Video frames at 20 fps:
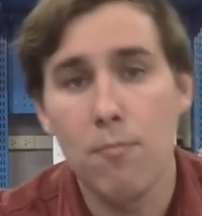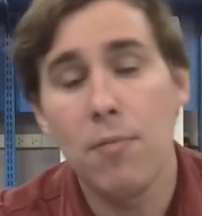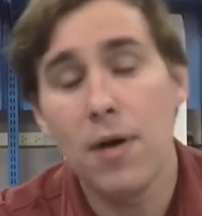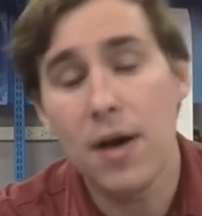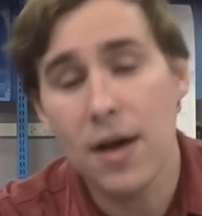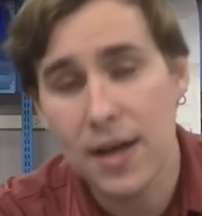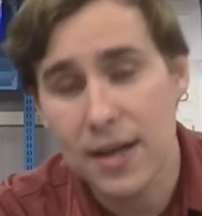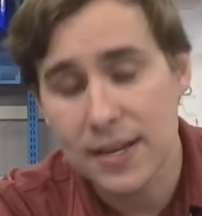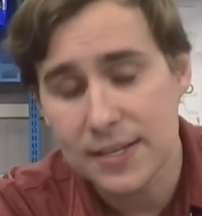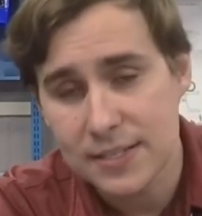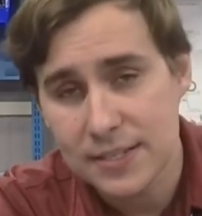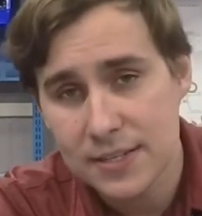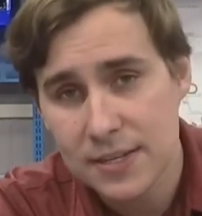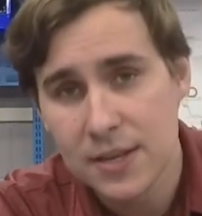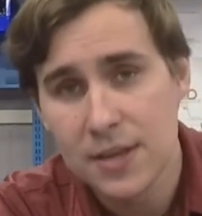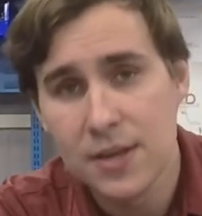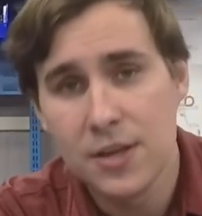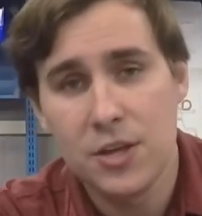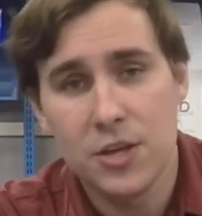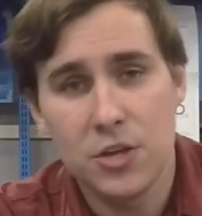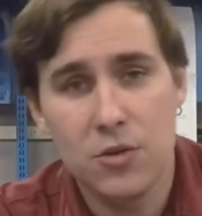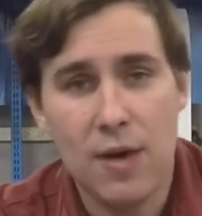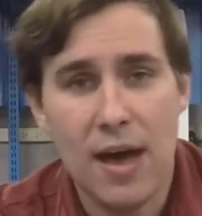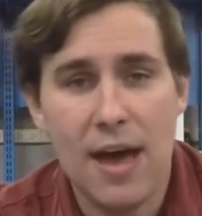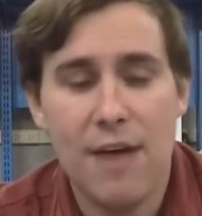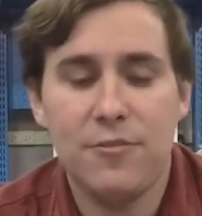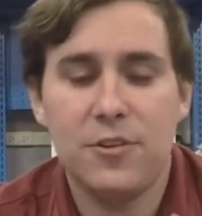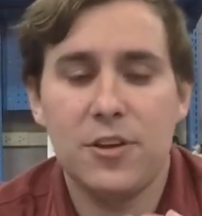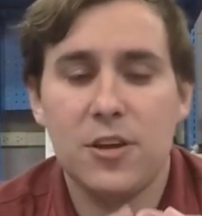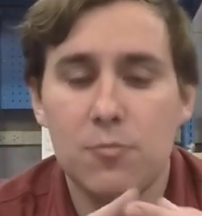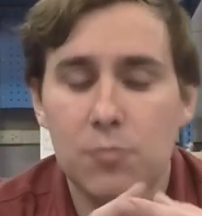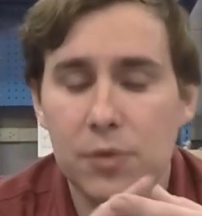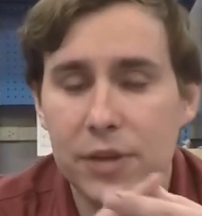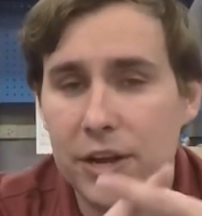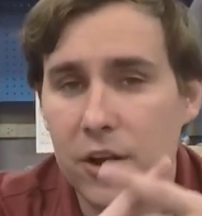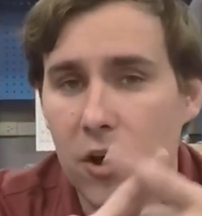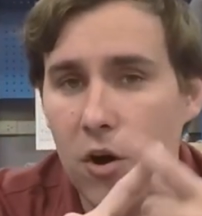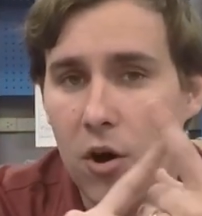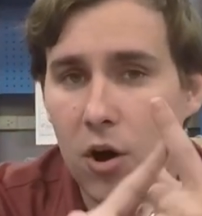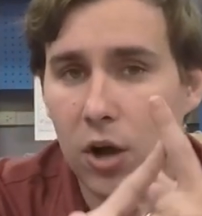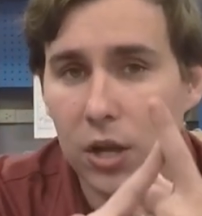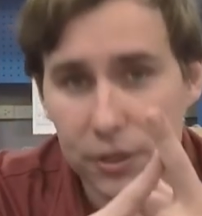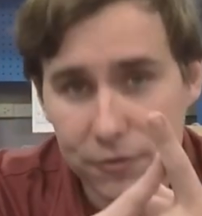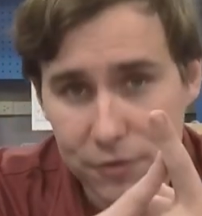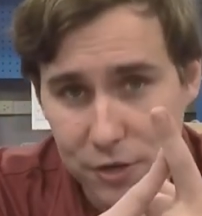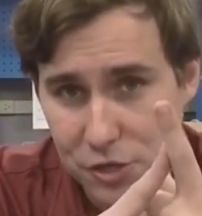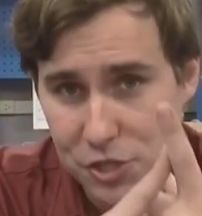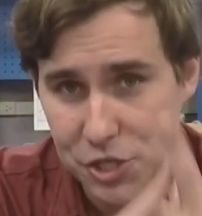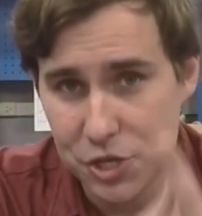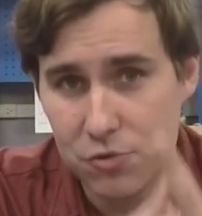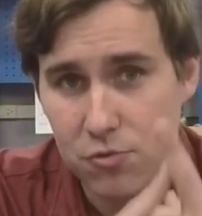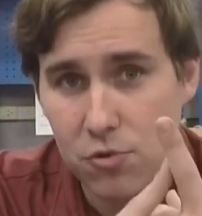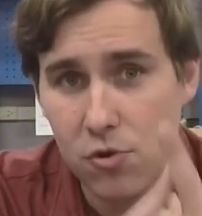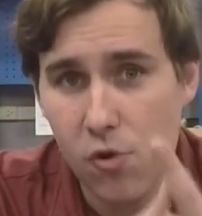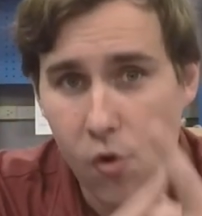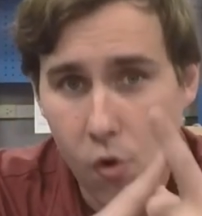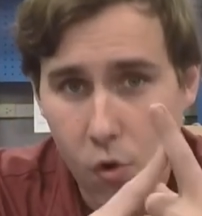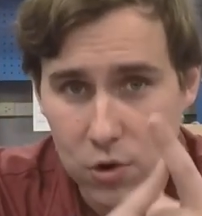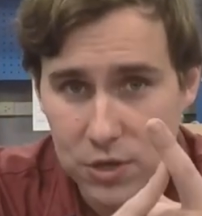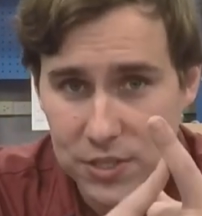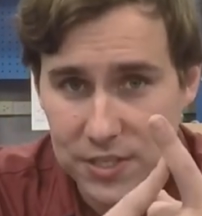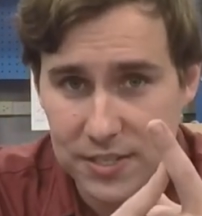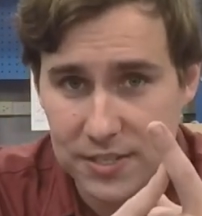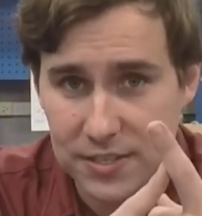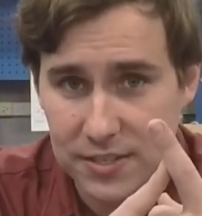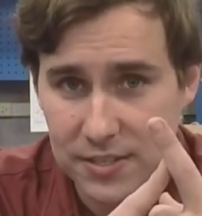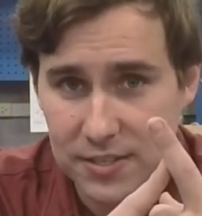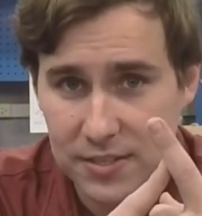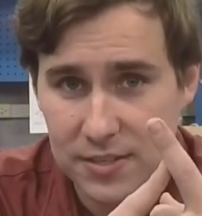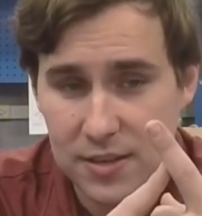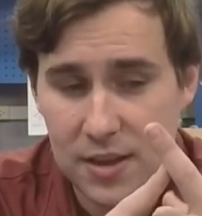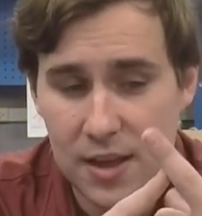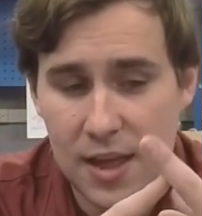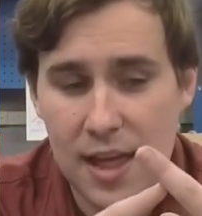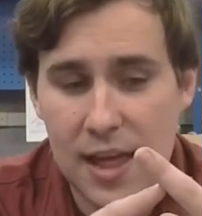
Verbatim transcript: But you have to complete all of your general courses